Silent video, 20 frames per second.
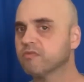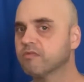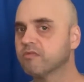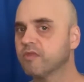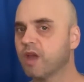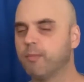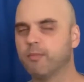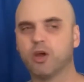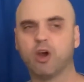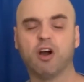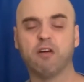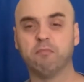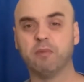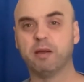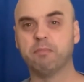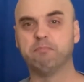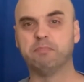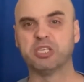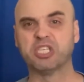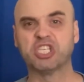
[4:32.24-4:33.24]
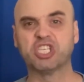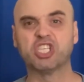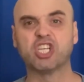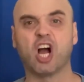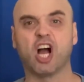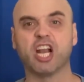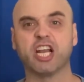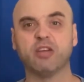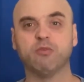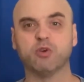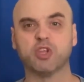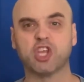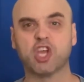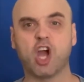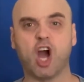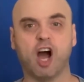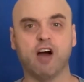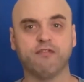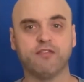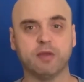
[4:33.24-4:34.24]
I'm going to have my biscotti with
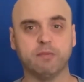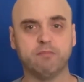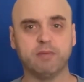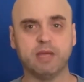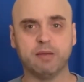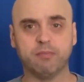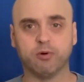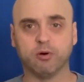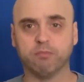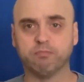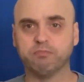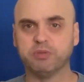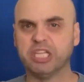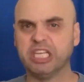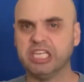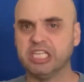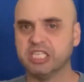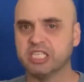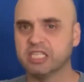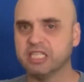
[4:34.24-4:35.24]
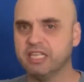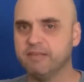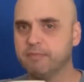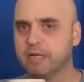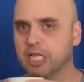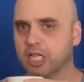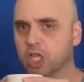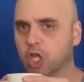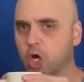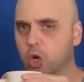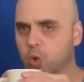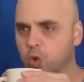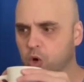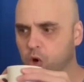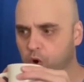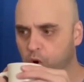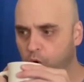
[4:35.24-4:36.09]
coffee, people. Please, leave me alone.